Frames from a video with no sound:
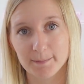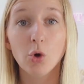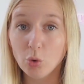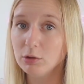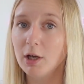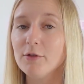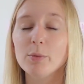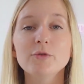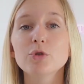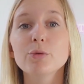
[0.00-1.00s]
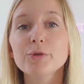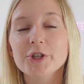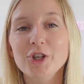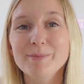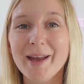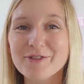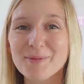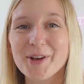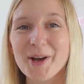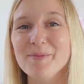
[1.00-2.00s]
All other withdrawals that you make from
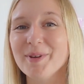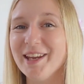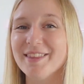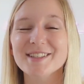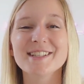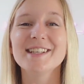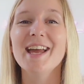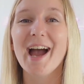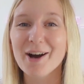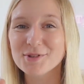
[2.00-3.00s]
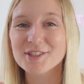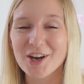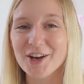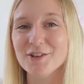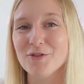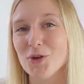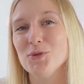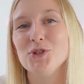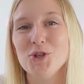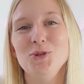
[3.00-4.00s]
the company that sit outside of
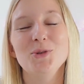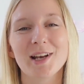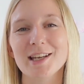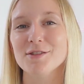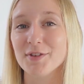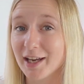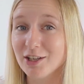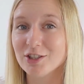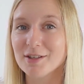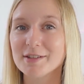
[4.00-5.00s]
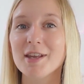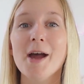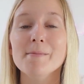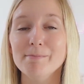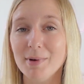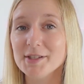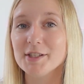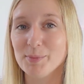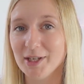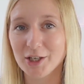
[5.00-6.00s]
those two classifications must be